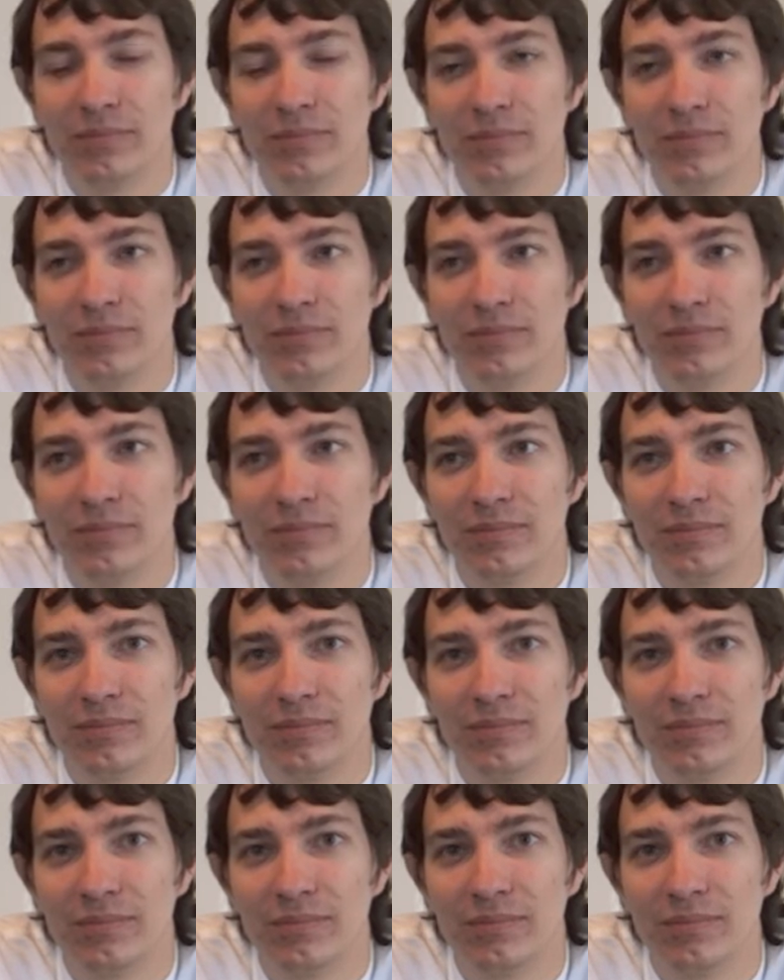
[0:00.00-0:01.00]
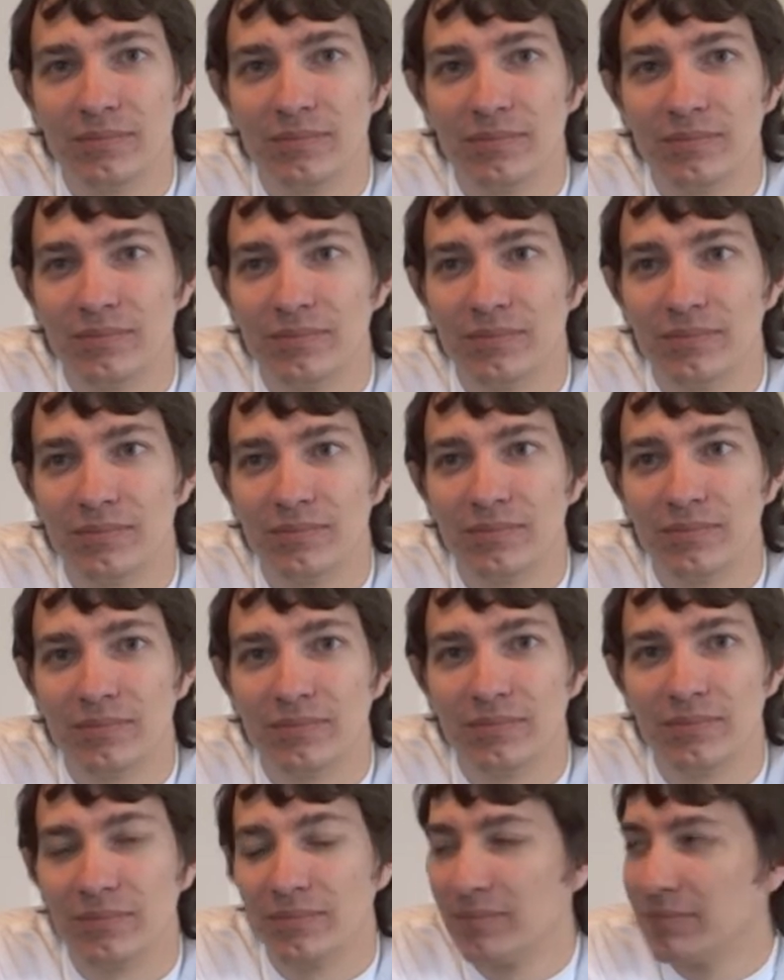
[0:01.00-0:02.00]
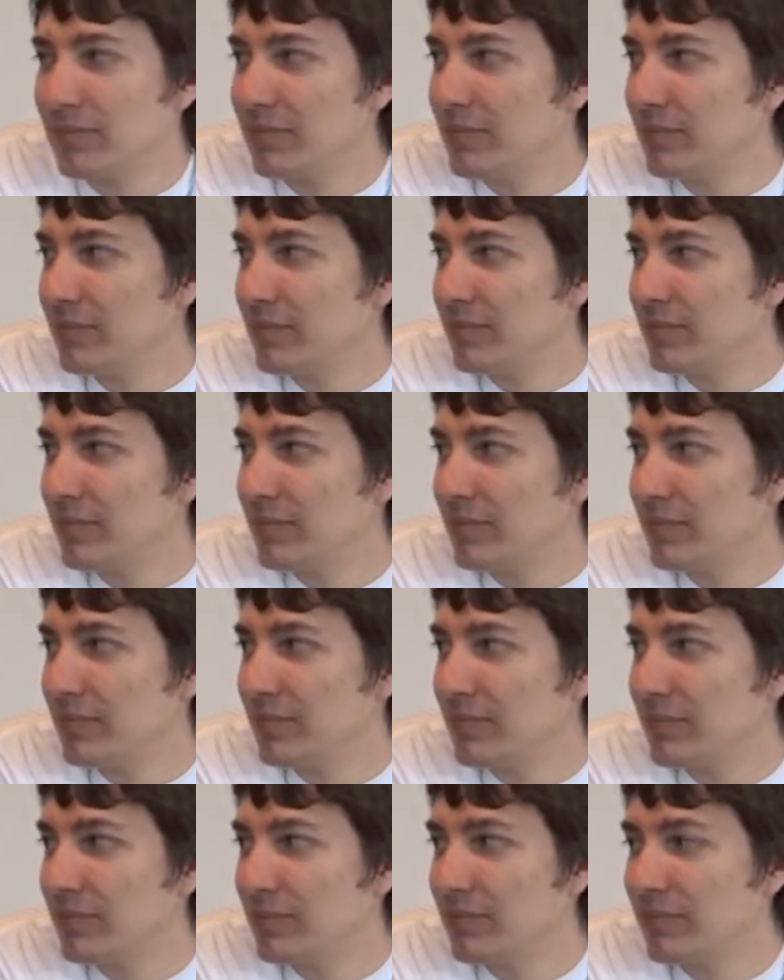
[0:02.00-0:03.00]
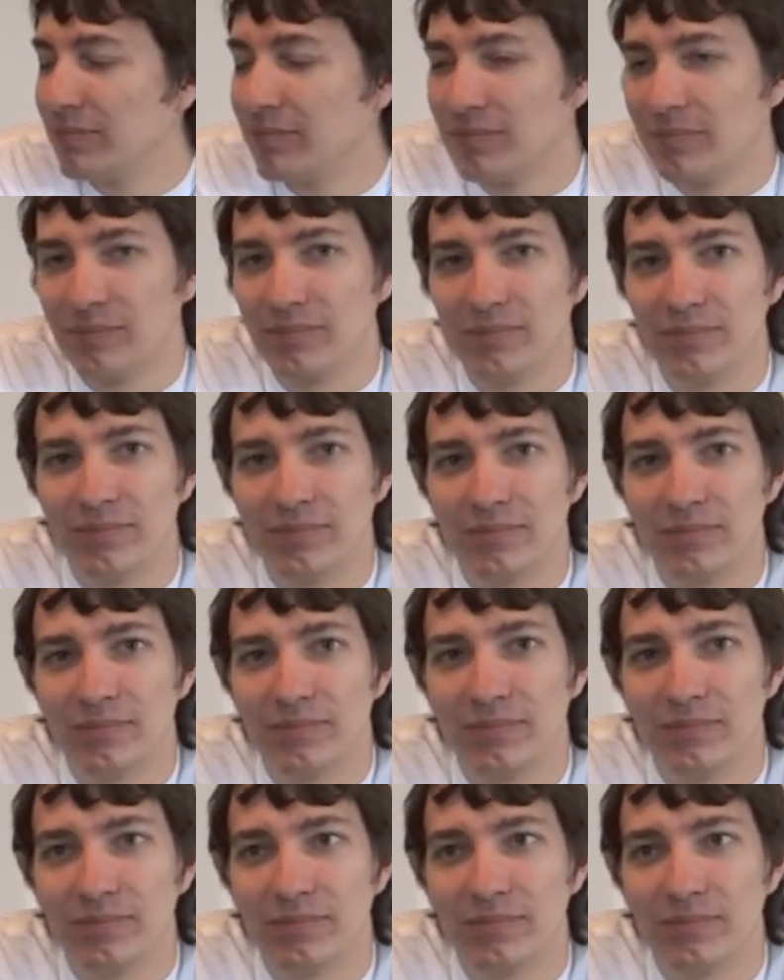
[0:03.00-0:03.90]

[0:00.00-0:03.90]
(silent)